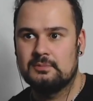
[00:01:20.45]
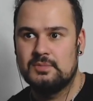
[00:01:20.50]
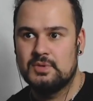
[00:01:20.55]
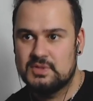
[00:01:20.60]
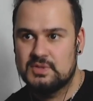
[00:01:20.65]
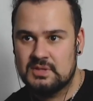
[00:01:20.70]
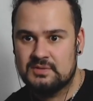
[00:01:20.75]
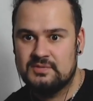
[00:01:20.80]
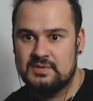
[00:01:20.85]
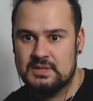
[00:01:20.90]

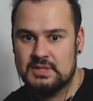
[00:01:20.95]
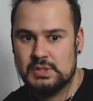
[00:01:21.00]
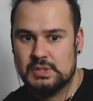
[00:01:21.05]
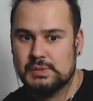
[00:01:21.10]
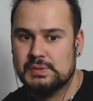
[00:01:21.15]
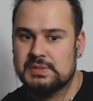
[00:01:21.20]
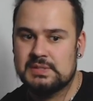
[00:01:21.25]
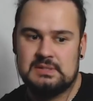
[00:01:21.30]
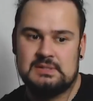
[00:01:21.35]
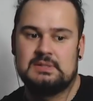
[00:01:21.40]
music
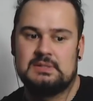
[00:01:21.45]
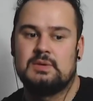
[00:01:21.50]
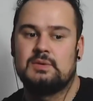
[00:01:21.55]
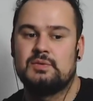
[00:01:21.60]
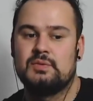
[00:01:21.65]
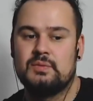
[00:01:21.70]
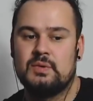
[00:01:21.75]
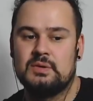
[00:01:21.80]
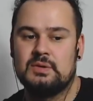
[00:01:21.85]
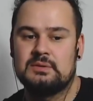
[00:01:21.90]
videos so
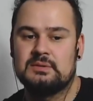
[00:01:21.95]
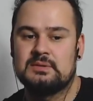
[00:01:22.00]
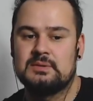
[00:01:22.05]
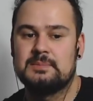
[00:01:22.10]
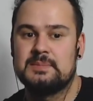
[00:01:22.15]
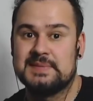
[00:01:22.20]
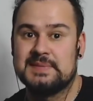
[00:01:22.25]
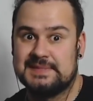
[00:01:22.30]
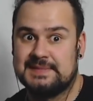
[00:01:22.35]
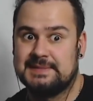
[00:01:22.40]
you won't
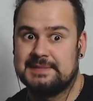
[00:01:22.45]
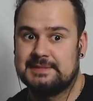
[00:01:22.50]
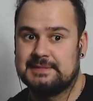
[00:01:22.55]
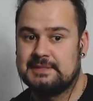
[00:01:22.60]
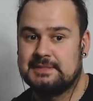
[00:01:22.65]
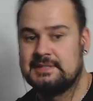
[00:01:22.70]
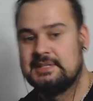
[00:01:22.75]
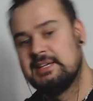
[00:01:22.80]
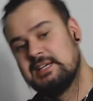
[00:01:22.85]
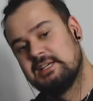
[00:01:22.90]
miss it.
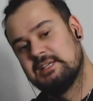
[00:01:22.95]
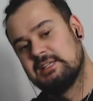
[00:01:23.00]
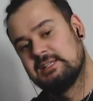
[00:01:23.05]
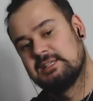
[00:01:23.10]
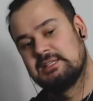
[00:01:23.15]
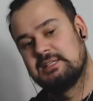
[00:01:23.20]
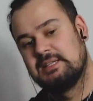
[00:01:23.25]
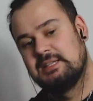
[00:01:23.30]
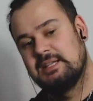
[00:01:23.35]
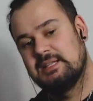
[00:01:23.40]

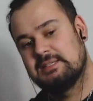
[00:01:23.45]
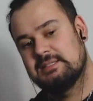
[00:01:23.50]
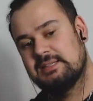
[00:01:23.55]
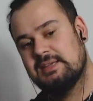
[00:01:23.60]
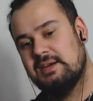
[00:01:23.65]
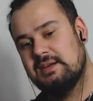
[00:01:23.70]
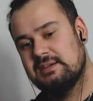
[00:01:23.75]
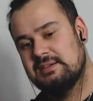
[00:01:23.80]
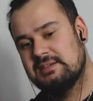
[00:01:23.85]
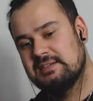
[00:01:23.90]
Let's
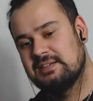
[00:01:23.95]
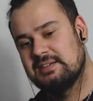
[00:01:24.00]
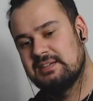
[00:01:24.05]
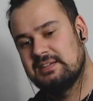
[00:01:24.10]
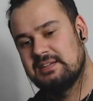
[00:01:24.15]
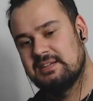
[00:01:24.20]
start!